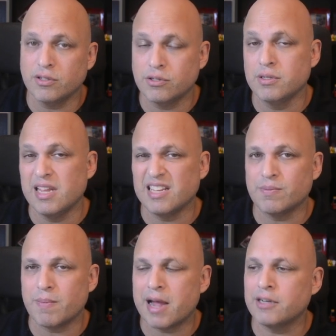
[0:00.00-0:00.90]
this
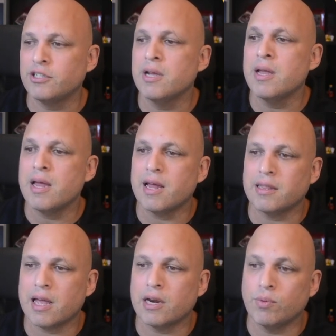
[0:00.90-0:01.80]
match, and
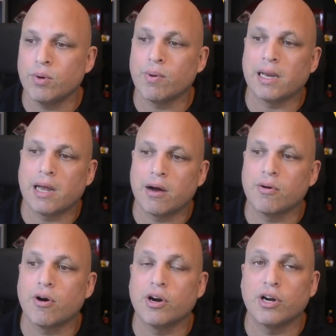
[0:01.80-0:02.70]
then will allow
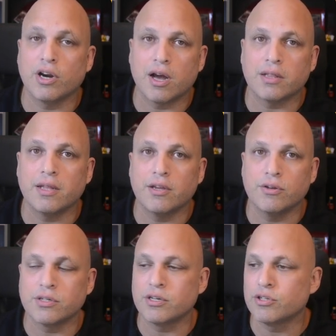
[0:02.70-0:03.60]
or not the
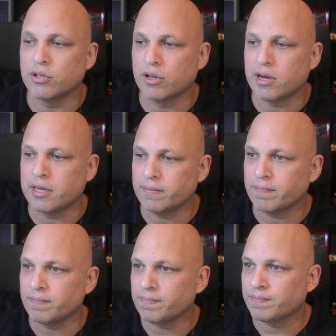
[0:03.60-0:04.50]
user to log in.
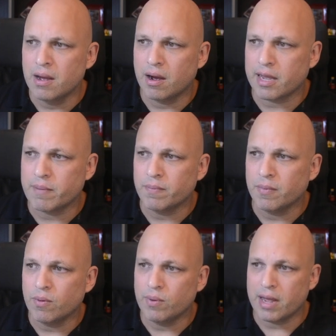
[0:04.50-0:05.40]
Okay,
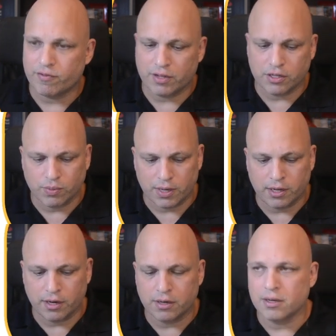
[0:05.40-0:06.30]
we have this one
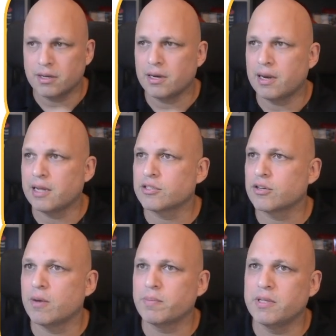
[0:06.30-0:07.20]
here. Let's
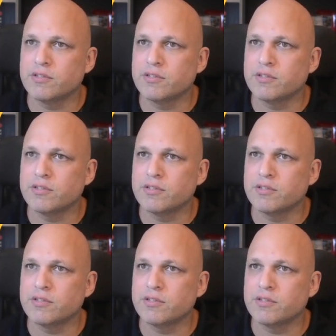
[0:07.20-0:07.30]
copy this